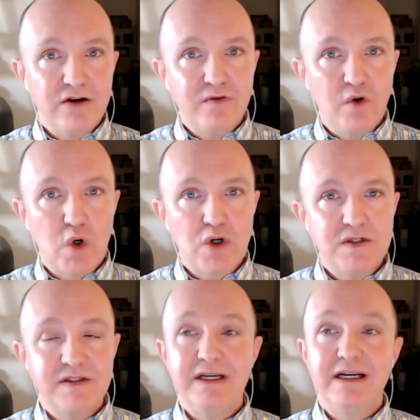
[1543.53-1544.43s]
of
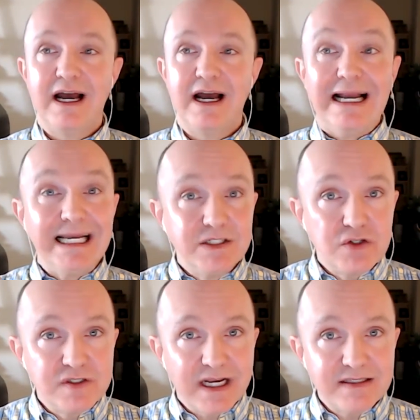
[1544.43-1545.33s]
course, uh,
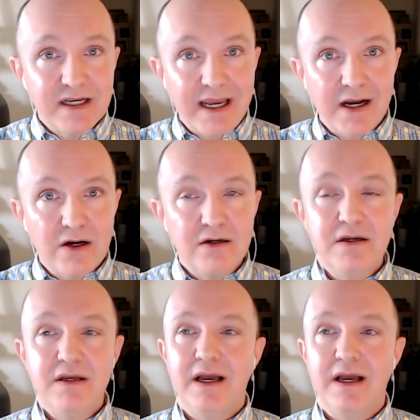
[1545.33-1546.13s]
intersex care.